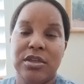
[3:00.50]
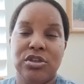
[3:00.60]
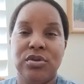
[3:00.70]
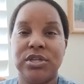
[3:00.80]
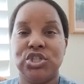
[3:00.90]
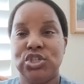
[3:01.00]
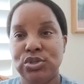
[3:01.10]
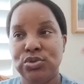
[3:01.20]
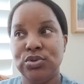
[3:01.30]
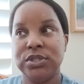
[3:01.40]
You can
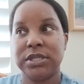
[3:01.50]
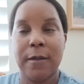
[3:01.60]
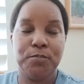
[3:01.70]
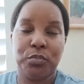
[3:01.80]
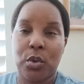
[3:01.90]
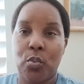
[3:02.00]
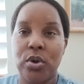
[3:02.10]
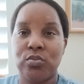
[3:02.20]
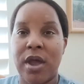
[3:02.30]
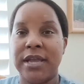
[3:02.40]
choose
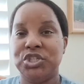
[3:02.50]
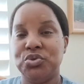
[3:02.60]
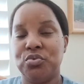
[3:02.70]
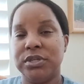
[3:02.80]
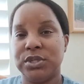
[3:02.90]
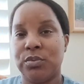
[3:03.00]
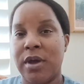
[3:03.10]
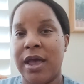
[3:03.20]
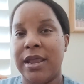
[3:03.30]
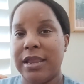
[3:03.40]
what ride you want to
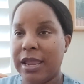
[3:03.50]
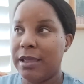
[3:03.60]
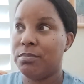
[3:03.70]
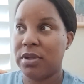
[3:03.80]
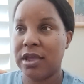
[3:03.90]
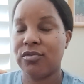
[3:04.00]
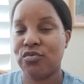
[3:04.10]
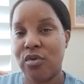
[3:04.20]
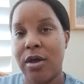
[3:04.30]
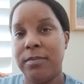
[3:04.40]
ride and pick
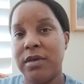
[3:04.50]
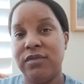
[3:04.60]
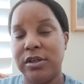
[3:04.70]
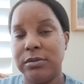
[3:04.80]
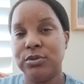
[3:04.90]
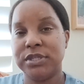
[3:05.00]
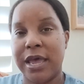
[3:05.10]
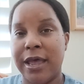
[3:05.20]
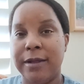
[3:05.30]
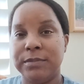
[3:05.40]
from available
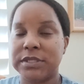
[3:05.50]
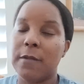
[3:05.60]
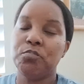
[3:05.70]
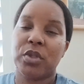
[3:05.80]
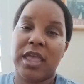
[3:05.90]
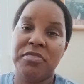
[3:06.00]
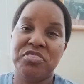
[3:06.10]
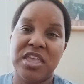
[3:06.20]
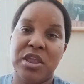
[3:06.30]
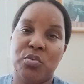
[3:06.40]
times.
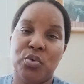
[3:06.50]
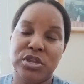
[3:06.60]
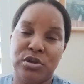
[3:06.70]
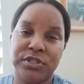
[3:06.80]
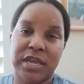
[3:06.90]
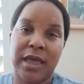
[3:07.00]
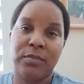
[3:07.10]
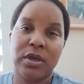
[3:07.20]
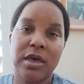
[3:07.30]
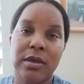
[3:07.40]
And then when your
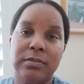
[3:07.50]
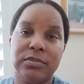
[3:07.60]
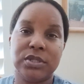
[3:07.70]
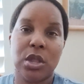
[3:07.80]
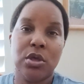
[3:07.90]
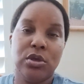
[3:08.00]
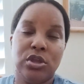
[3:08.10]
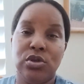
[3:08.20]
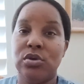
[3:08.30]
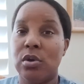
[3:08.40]
time comes,
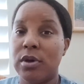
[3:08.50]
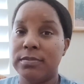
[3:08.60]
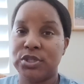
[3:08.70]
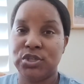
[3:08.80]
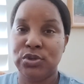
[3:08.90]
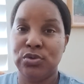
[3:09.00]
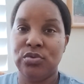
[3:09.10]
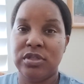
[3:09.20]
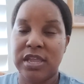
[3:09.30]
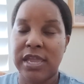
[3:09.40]
you go up to
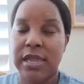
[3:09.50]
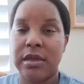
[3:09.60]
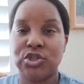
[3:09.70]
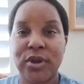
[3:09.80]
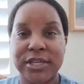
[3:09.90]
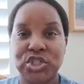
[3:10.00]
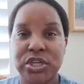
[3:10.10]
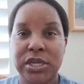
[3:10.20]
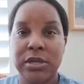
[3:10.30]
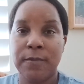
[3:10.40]
the
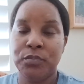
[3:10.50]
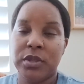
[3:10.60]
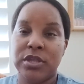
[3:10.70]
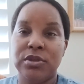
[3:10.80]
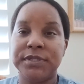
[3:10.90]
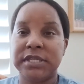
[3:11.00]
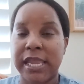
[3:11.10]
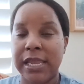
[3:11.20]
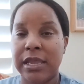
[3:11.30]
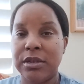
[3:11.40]
attraction, you
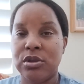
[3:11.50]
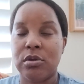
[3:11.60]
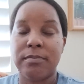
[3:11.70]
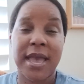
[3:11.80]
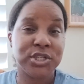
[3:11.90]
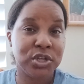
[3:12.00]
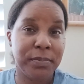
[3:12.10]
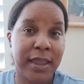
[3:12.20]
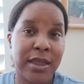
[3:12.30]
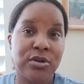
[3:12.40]
scan your Magic
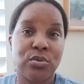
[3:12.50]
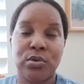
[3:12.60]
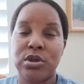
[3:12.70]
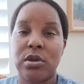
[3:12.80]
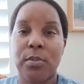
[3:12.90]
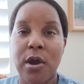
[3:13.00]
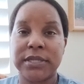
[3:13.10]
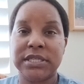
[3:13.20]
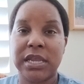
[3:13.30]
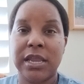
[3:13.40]
Band or your
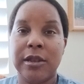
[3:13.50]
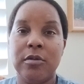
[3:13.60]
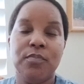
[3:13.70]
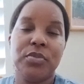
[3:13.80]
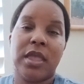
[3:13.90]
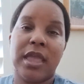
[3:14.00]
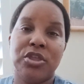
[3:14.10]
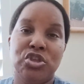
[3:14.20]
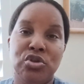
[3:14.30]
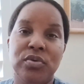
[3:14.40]
park ticket,
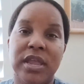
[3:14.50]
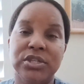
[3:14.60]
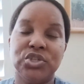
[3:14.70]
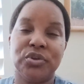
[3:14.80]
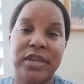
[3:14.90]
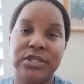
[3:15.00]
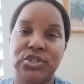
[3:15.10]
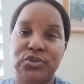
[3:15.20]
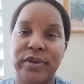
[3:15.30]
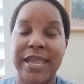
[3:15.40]
and you enter
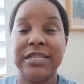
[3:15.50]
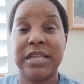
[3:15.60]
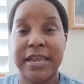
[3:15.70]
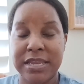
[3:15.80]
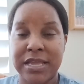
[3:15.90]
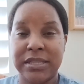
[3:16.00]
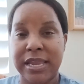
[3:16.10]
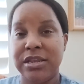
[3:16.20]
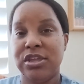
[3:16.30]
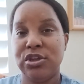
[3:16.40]
into a Lightning
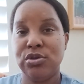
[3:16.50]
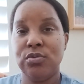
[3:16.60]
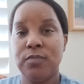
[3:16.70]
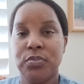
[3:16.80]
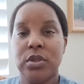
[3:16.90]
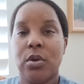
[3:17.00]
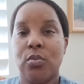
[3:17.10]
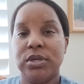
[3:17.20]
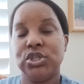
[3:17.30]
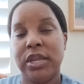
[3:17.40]
Lane queue,
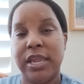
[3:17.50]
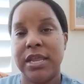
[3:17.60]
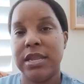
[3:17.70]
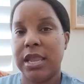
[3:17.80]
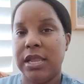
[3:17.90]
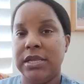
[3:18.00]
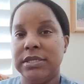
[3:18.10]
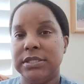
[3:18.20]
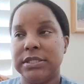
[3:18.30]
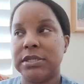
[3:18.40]
which again
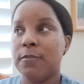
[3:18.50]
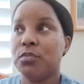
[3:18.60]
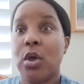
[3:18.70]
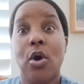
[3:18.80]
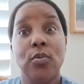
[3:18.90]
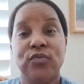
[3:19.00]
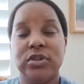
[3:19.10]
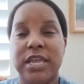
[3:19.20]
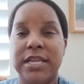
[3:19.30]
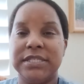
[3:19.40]
is
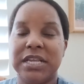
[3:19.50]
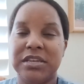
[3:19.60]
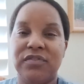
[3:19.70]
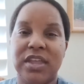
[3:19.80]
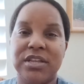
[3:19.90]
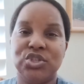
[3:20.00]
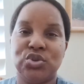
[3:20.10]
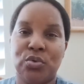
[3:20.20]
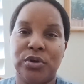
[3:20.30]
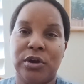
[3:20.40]
hopefully significantly
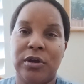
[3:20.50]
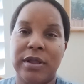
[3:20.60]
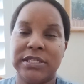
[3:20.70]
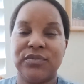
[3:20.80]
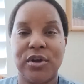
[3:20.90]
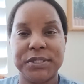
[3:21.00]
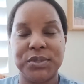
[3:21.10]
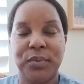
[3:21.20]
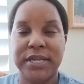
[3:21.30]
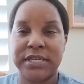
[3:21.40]
shorter as far as
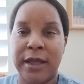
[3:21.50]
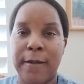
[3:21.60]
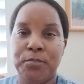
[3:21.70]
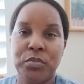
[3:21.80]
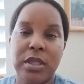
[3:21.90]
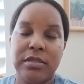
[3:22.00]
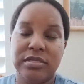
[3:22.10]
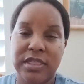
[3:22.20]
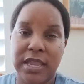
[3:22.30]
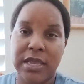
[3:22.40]
the wait time
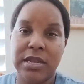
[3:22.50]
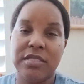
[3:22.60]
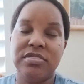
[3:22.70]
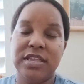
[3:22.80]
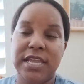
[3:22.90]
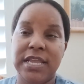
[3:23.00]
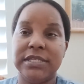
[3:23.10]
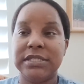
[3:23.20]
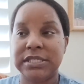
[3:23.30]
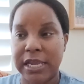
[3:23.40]
than the
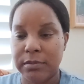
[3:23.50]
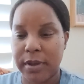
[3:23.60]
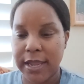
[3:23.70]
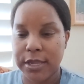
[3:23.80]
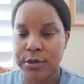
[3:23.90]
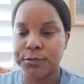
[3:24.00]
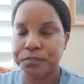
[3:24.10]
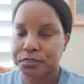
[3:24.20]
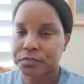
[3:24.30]
standby queue.